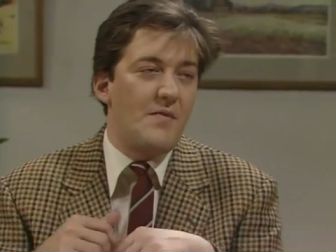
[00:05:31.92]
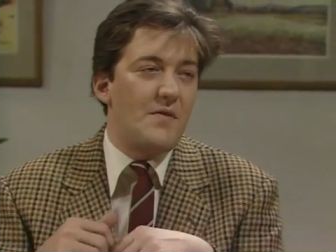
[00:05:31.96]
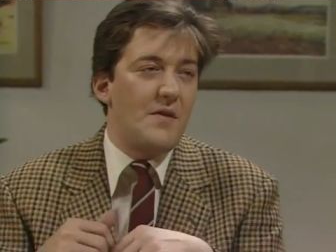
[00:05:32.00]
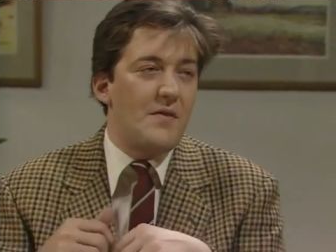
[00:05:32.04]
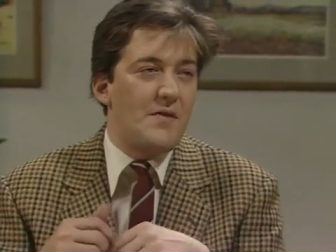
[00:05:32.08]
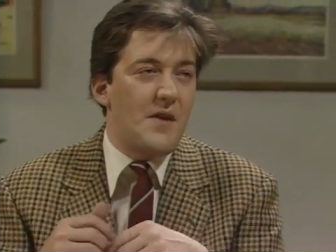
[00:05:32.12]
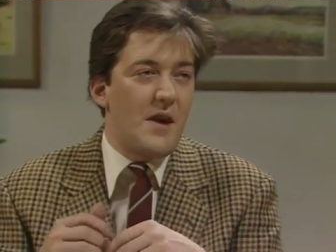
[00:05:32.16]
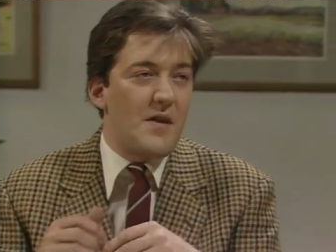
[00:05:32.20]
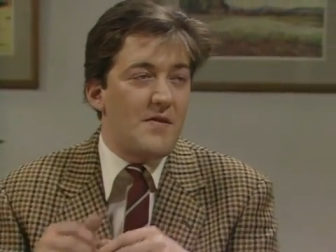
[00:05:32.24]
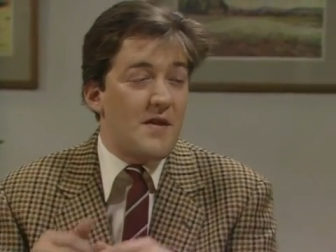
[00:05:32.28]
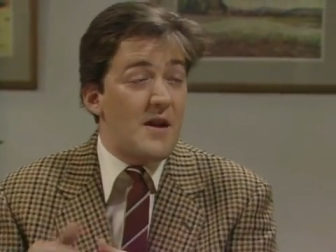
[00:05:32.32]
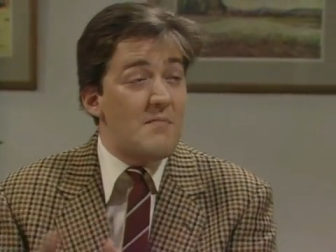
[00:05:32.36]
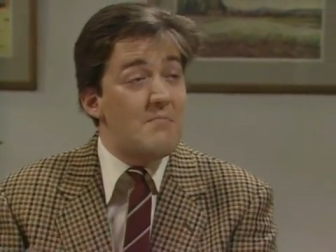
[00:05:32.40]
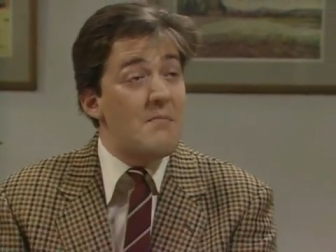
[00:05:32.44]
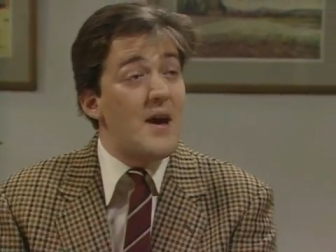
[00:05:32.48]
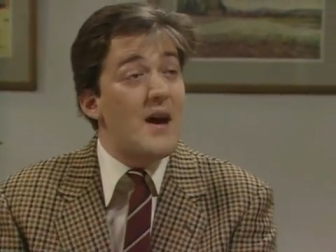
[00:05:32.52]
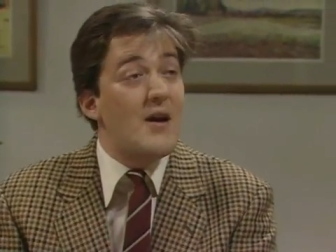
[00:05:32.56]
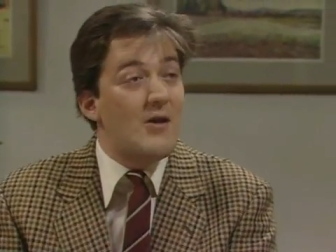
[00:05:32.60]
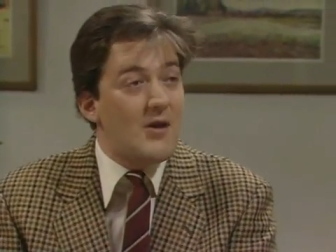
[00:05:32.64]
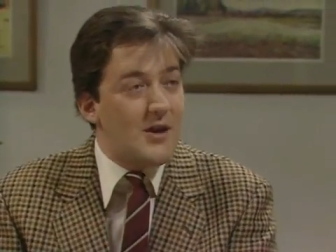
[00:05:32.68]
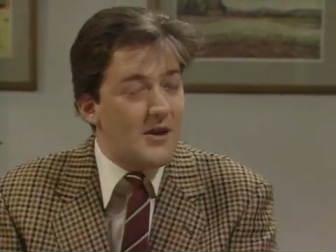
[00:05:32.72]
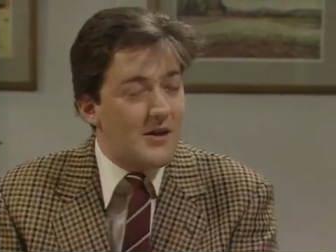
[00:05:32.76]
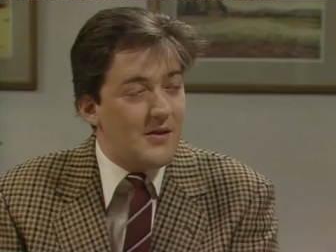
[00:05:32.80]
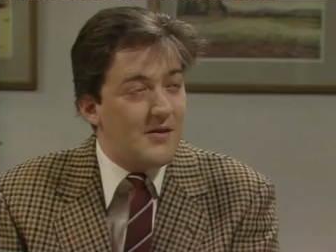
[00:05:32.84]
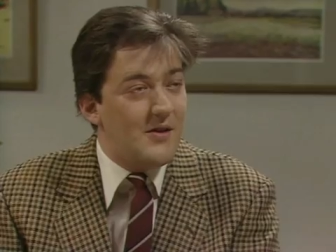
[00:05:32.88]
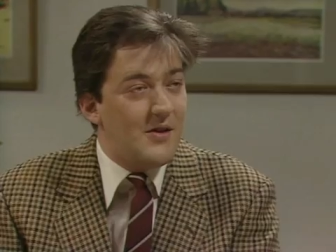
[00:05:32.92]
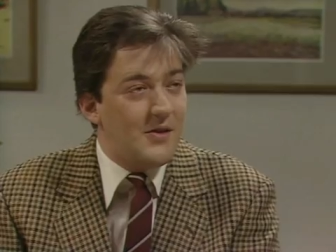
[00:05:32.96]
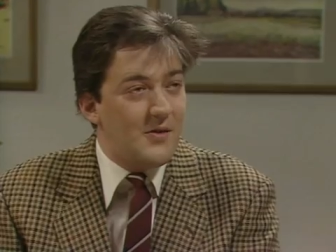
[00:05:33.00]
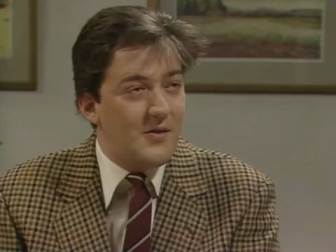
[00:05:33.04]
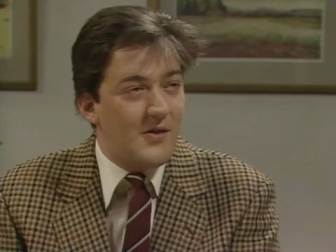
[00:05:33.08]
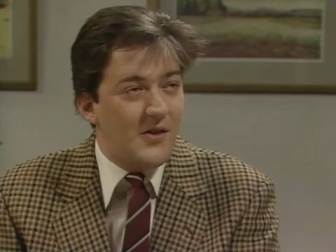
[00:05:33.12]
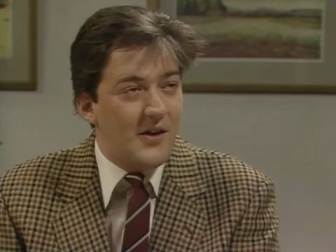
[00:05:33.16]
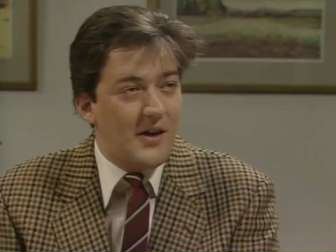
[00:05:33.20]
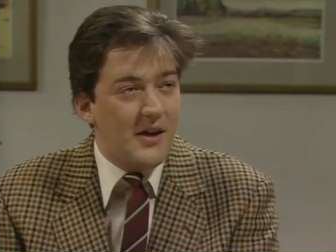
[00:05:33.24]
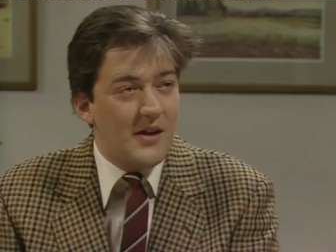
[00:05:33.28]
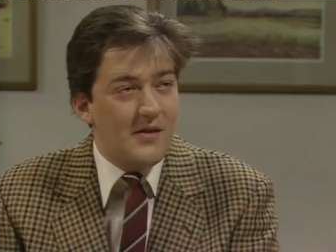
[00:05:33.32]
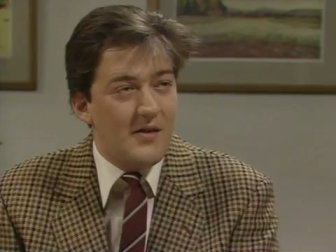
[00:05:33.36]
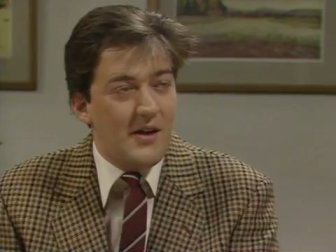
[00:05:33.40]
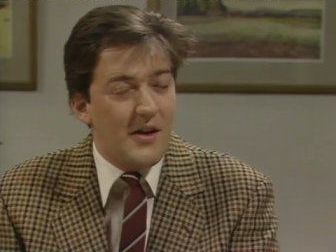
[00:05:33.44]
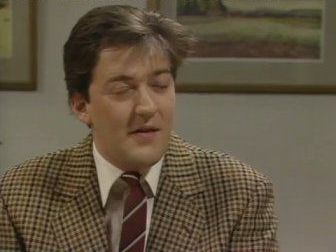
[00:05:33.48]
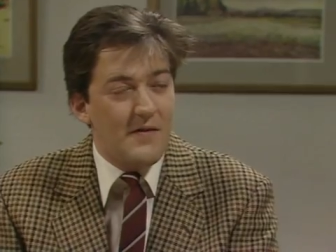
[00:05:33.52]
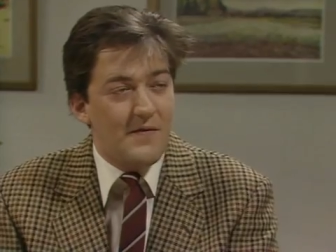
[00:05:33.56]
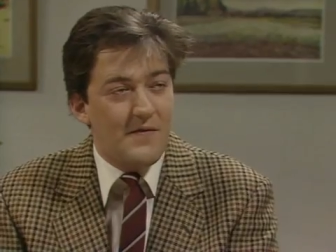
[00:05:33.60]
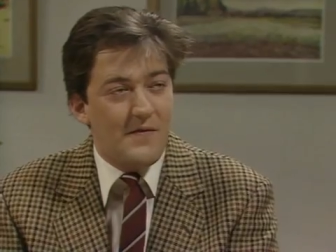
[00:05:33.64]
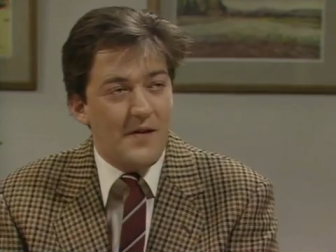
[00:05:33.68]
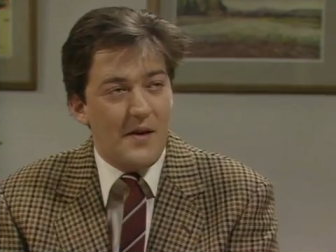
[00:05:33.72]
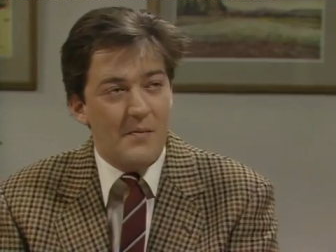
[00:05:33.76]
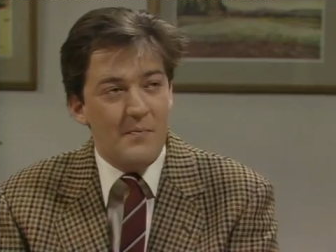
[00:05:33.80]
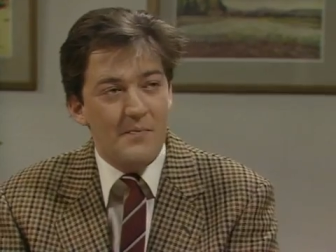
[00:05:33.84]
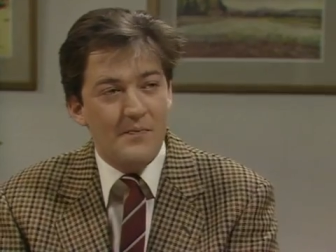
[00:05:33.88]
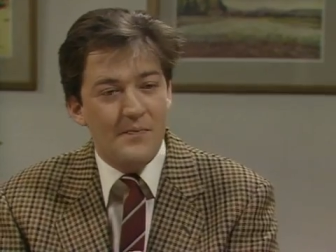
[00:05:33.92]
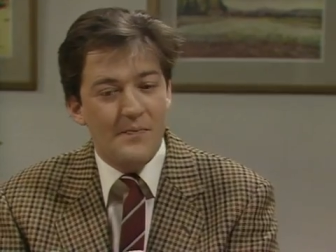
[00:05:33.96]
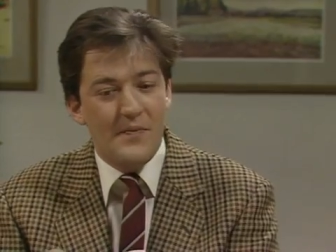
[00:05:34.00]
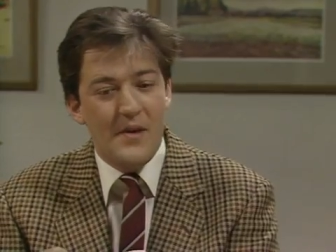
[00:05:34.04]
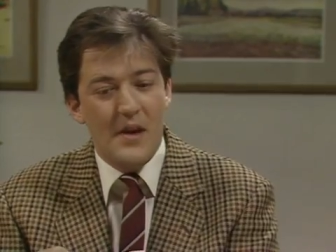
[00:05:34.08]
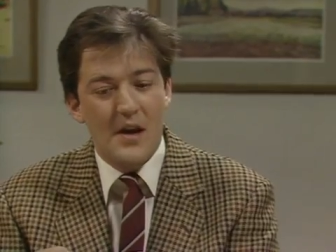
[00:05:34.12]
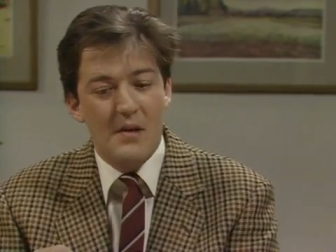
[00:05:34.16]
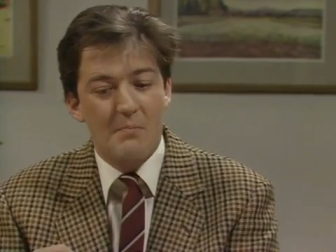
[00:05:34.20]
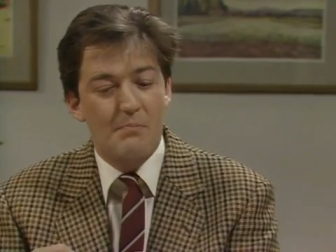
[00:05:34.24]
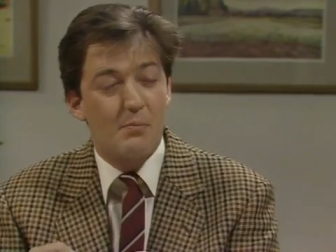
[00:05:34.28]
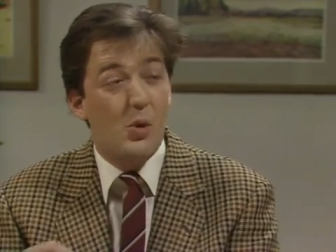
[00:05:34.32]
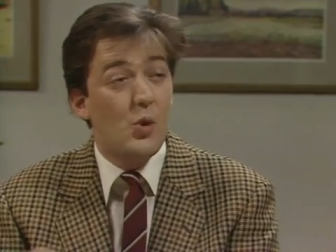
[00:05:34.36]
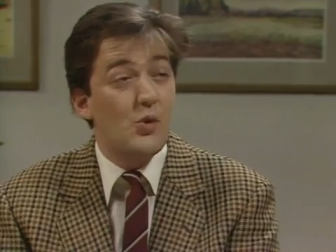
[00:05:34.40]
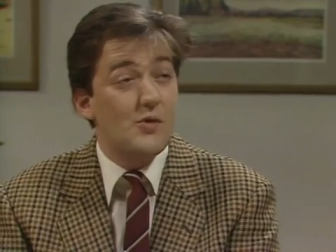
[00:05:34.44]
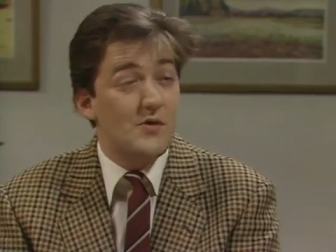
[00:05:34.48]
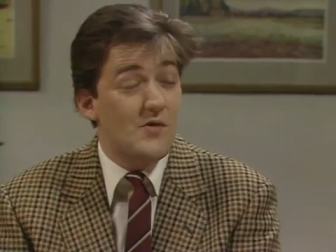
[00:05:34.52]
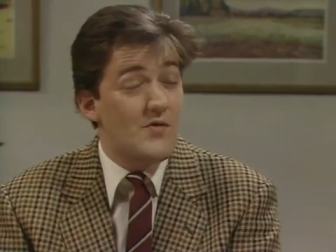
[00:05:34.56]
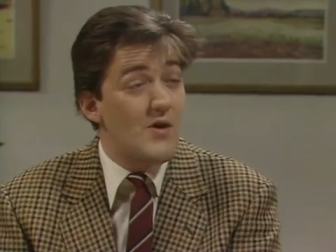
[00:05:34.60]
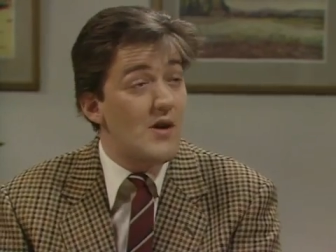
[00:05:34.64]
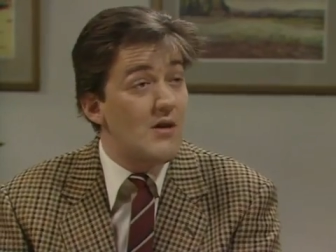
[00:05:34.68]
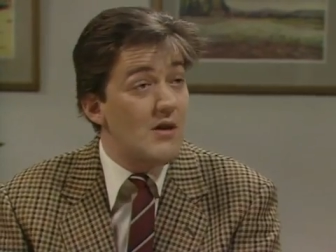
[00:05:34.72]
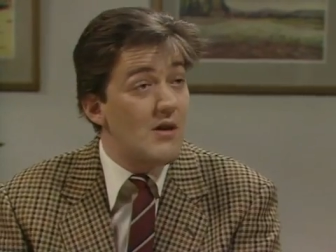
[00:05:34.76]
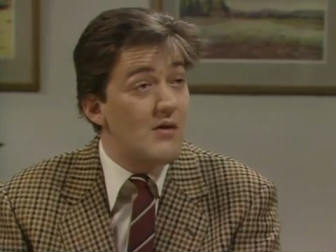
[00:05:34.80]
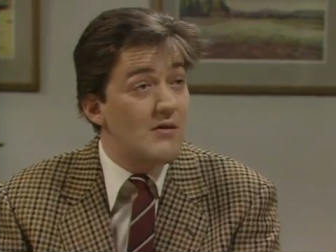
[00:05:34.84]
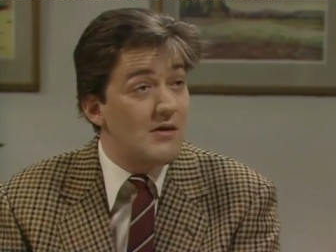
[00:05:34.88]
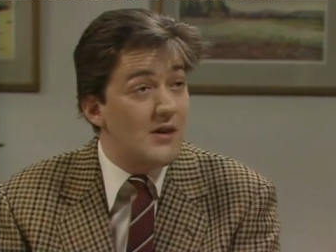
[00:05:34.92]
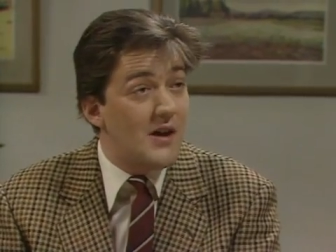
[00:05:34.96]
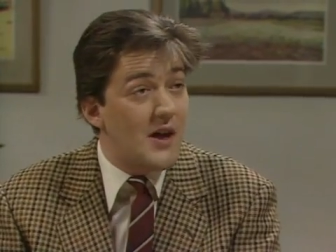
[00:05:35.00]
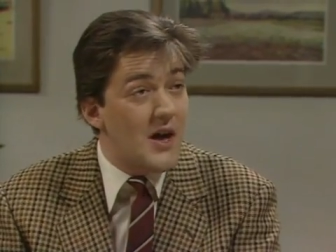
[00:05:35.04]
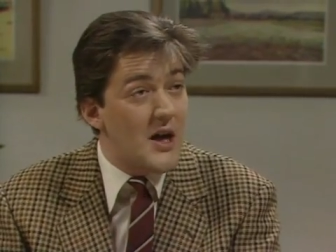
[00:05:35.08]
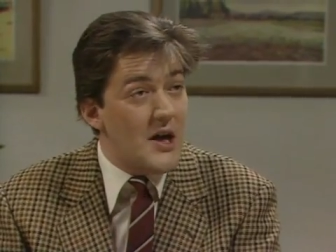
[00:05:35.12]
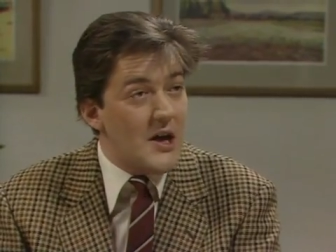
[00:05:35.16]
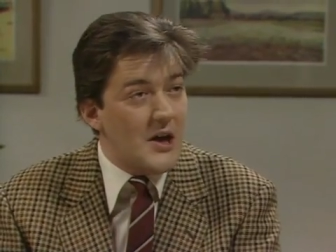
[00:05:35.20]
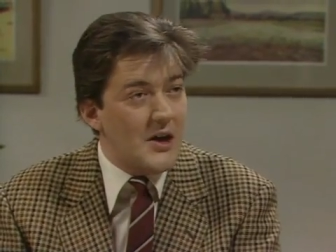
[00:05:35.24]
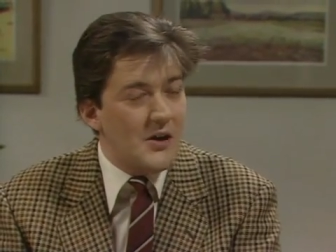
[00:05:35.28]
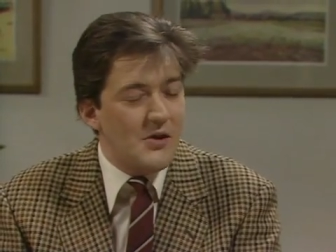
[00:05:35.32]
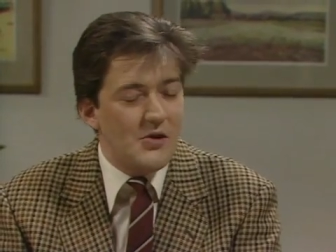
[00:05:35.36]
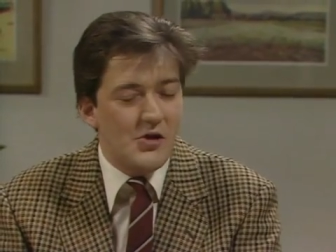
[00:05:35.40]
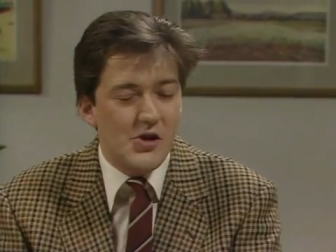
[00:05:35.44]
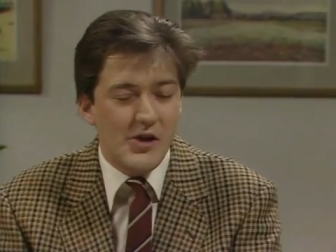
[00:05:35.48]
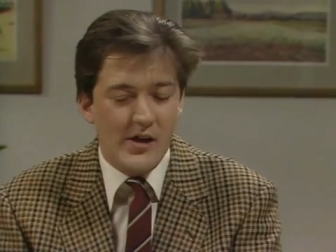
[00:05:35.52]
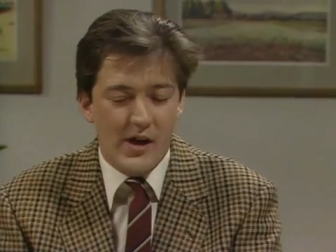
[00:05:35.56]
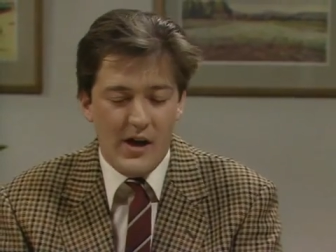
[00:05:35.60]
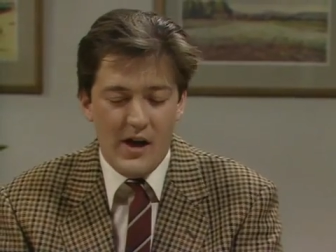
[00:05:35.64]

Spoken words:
They're married, you see, and they've bought their own cage and